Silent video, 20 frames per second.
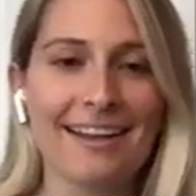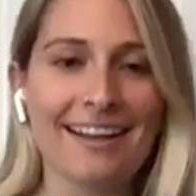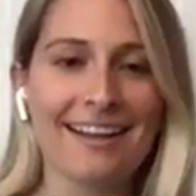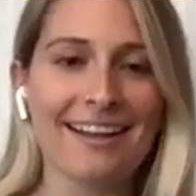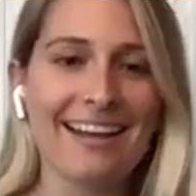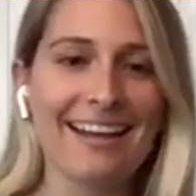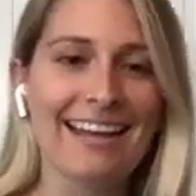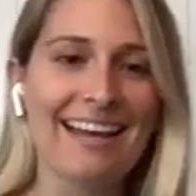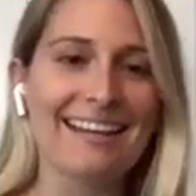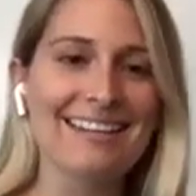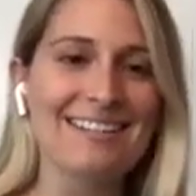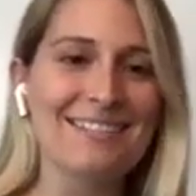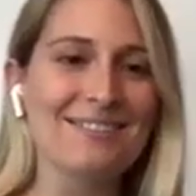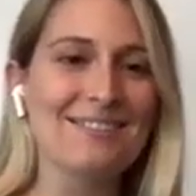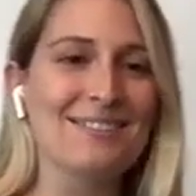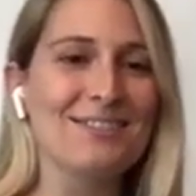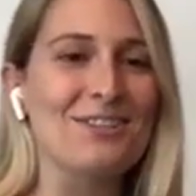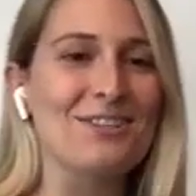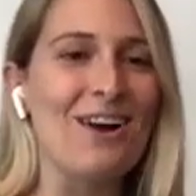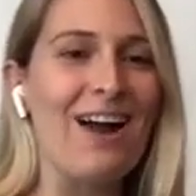Like, I can't do
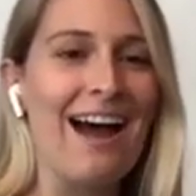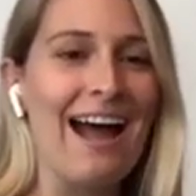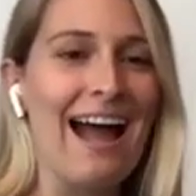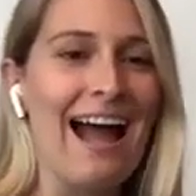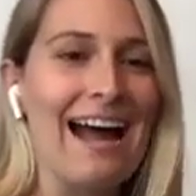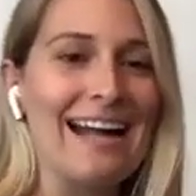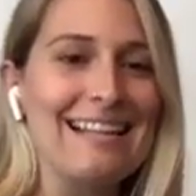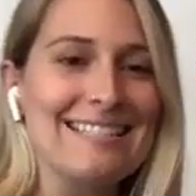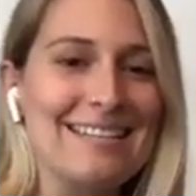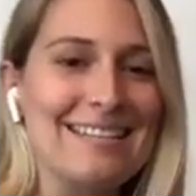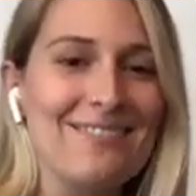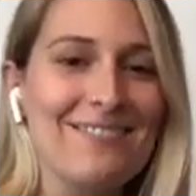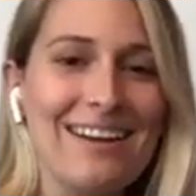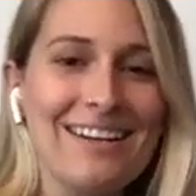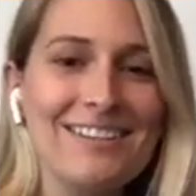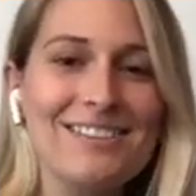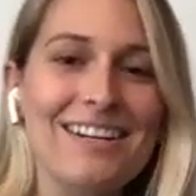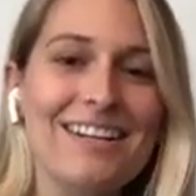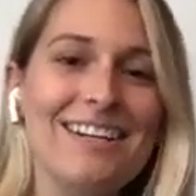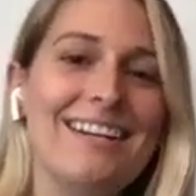straw hats. I'm
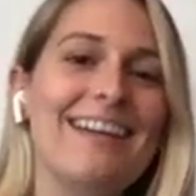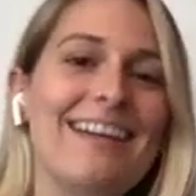not trying to